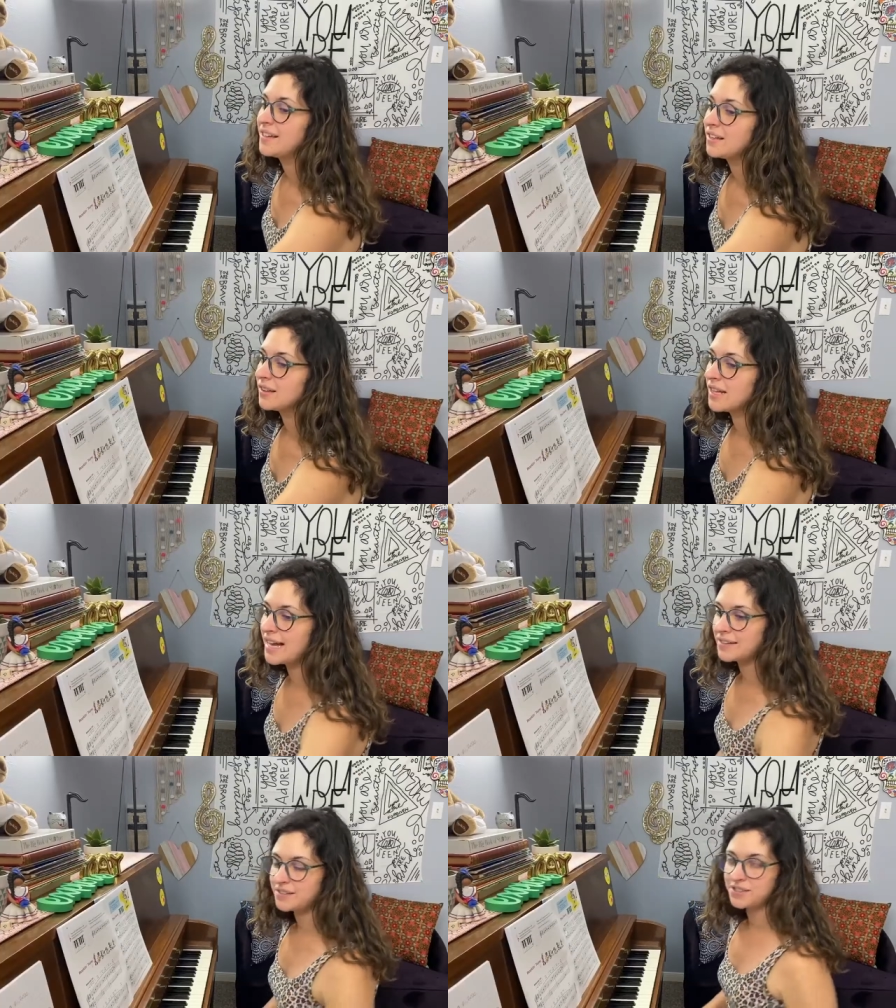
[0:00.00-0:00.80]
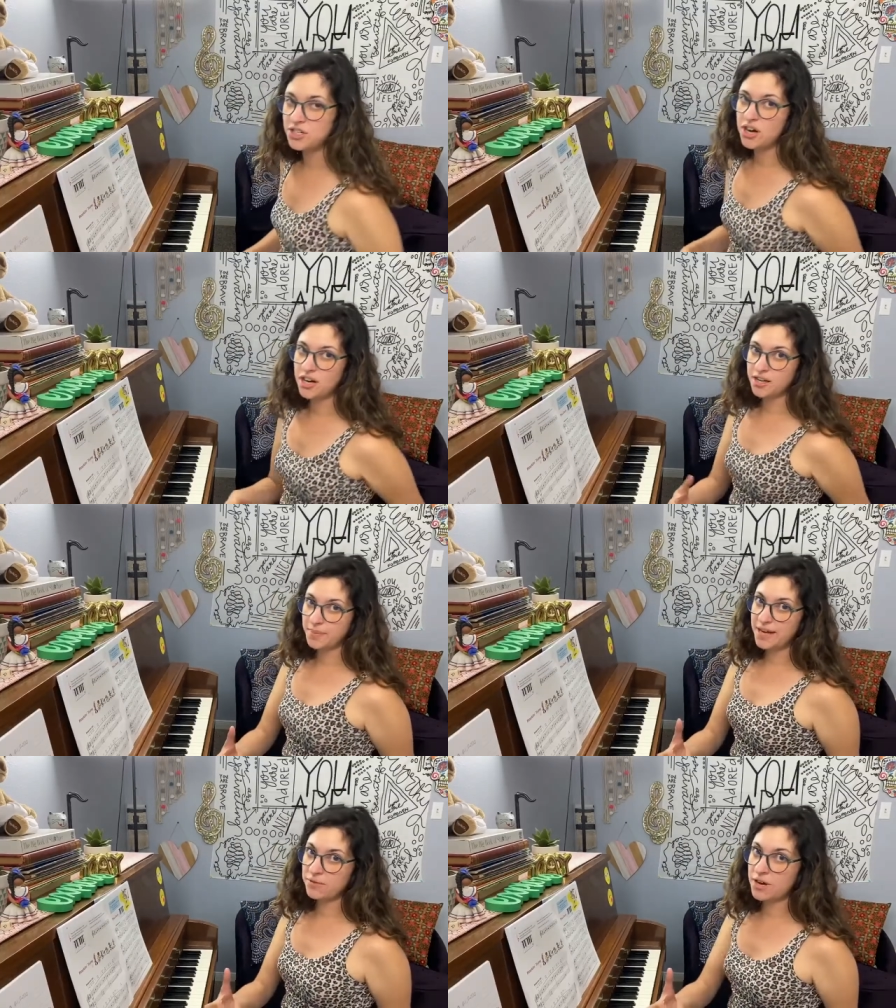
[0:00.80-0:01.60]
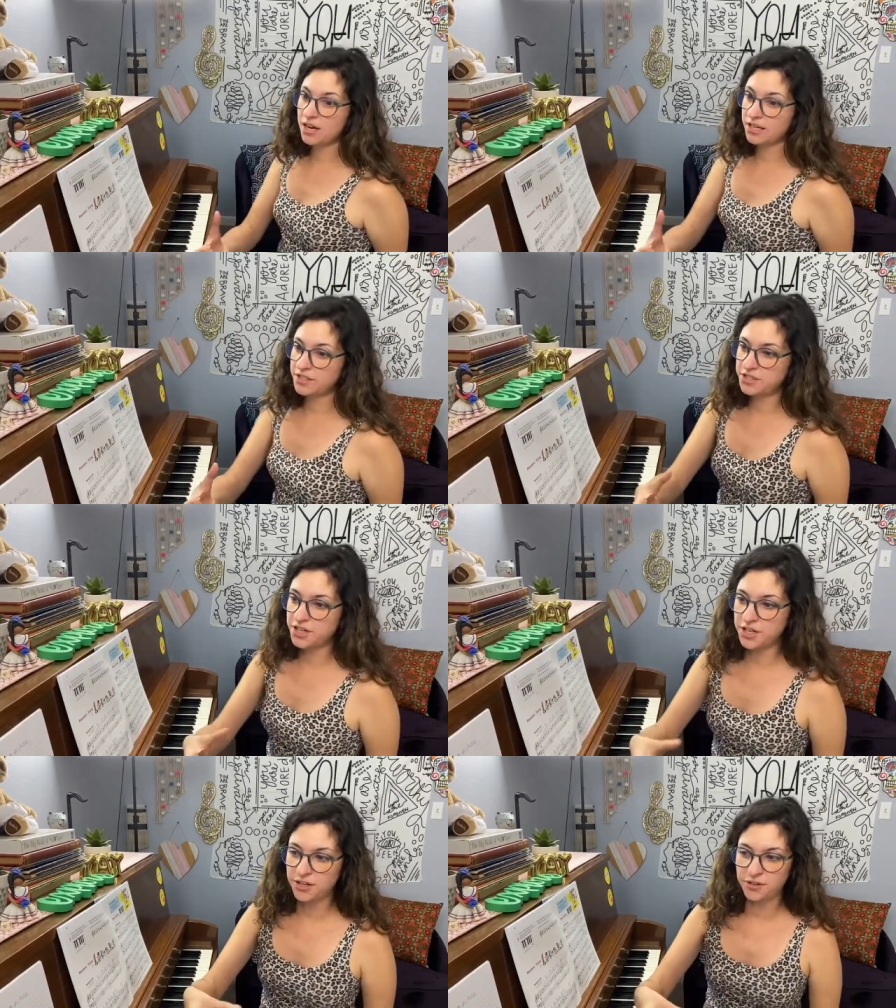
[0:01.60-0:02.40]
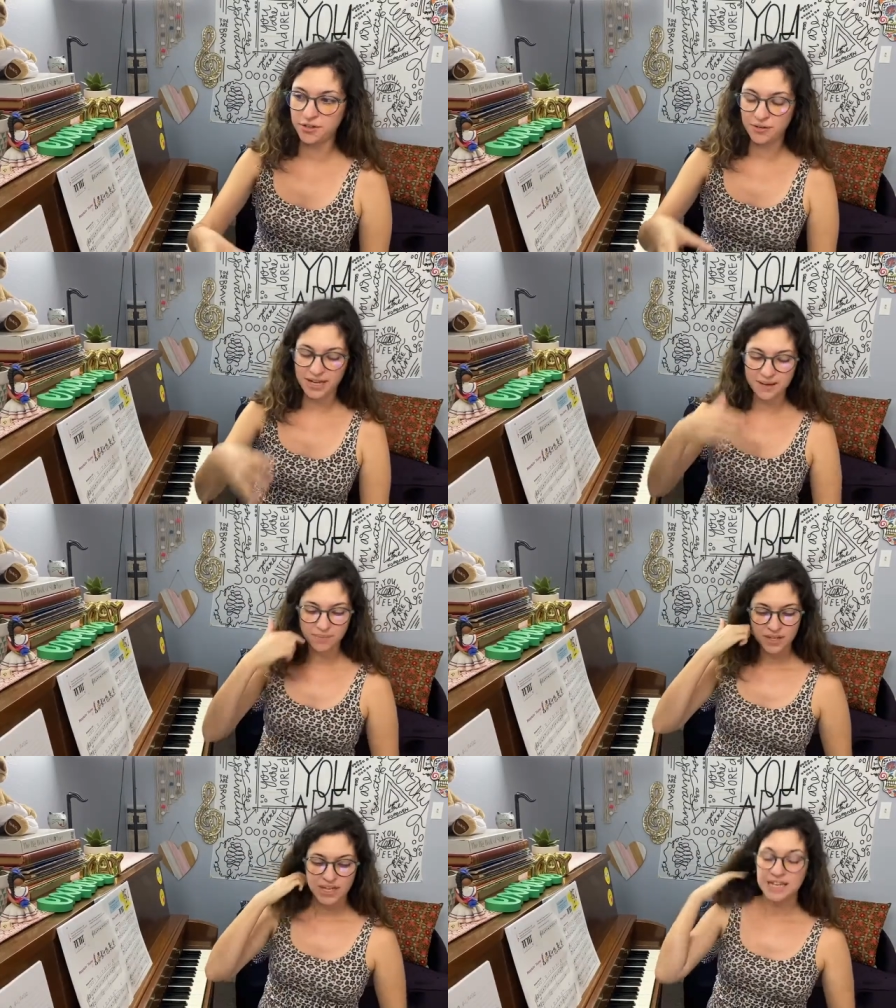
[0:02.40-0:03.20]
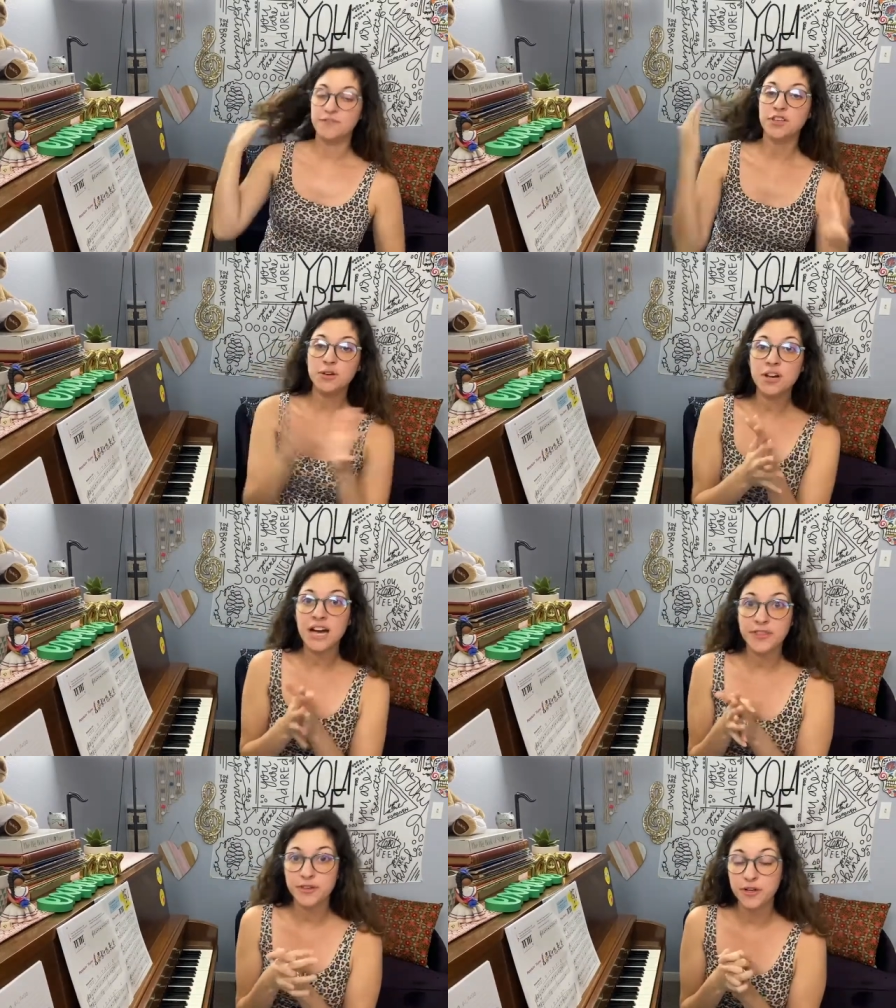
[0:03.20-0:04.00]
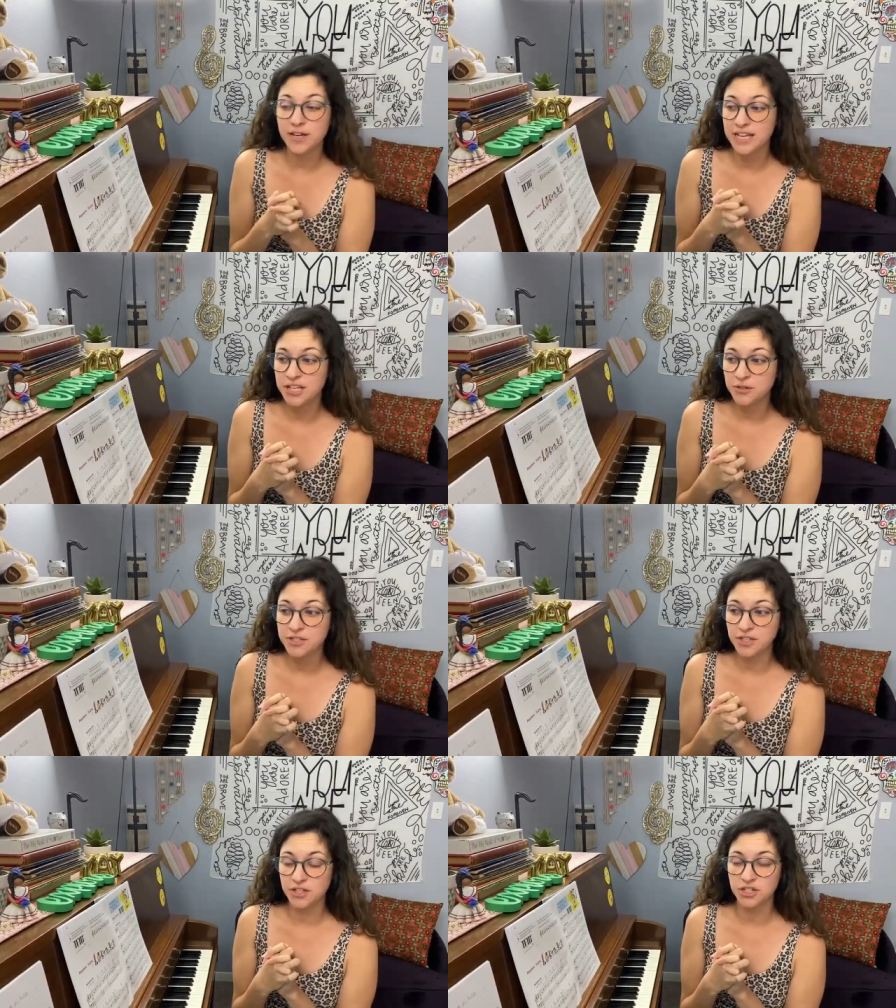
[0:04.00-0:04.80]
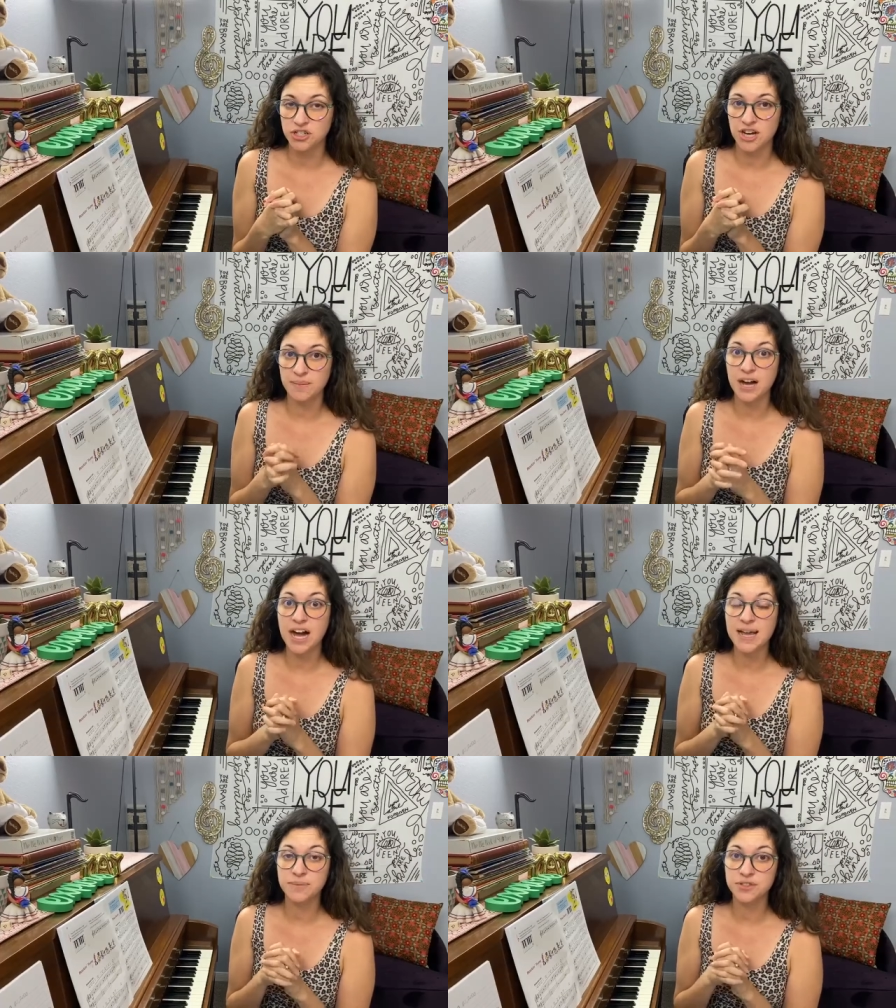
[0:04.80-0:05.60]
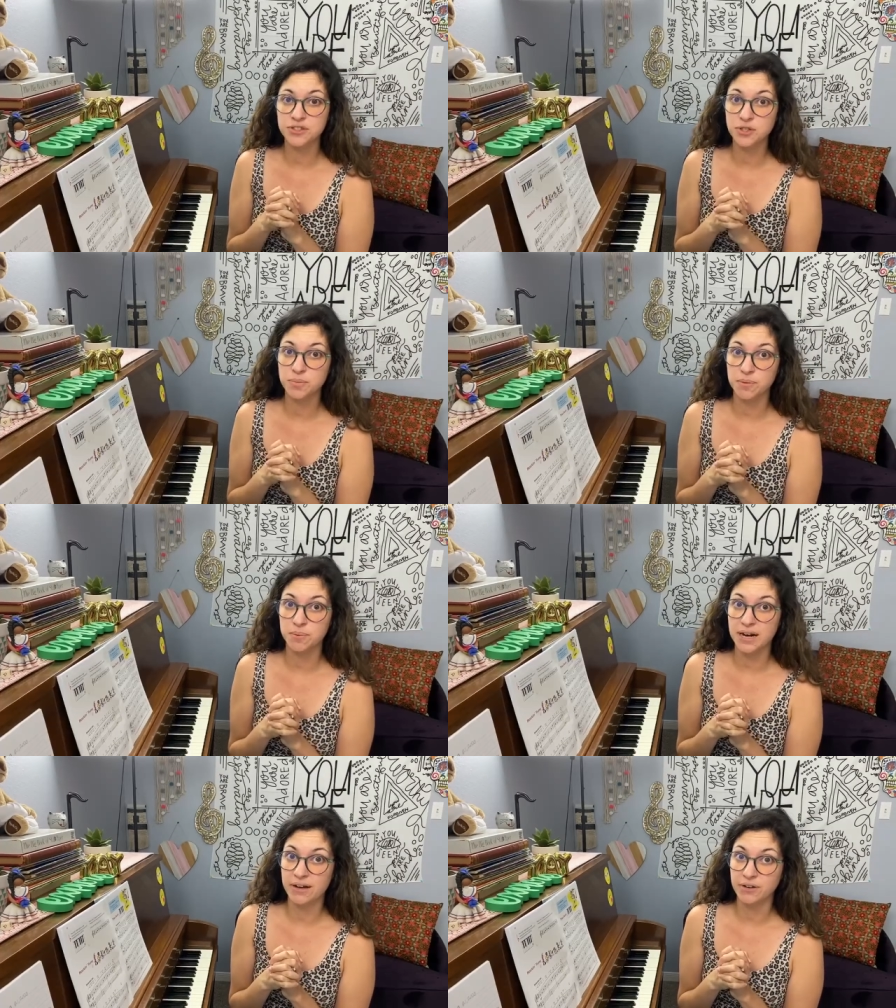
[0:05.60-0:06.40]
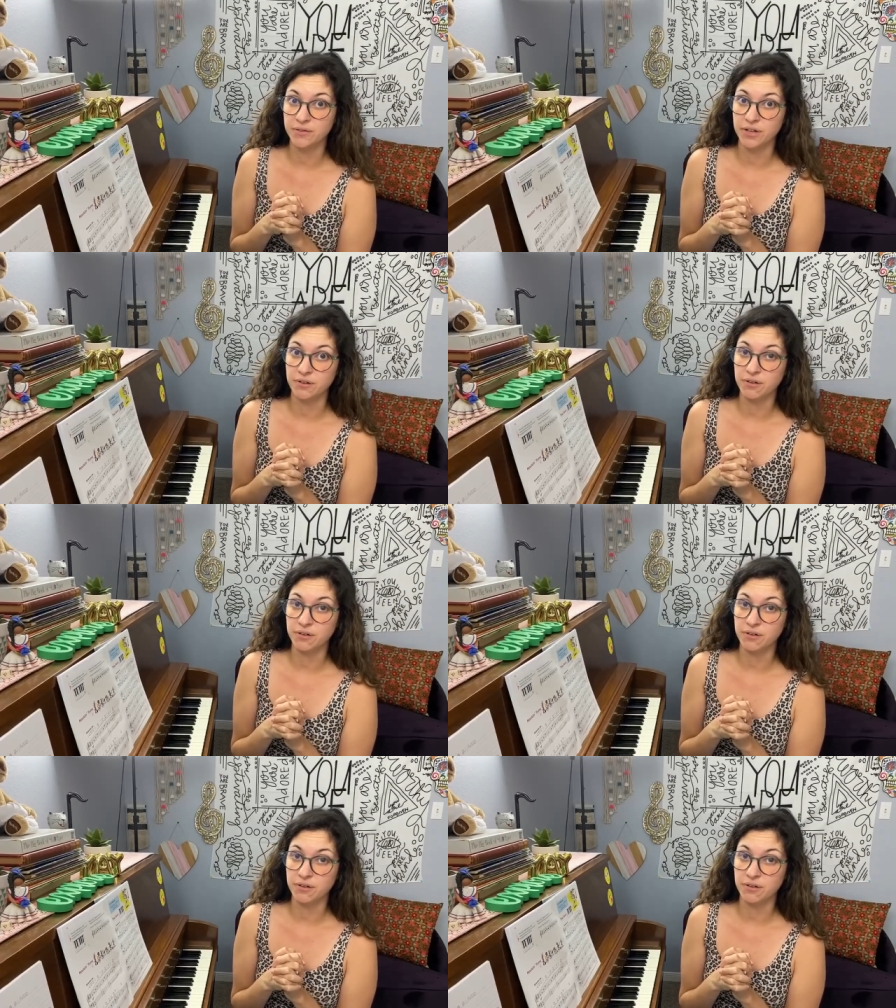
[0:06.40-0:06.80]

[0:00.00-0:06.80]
let's talk about rock and tune. Okay, if you got through and you did a good job, I am super proud of you.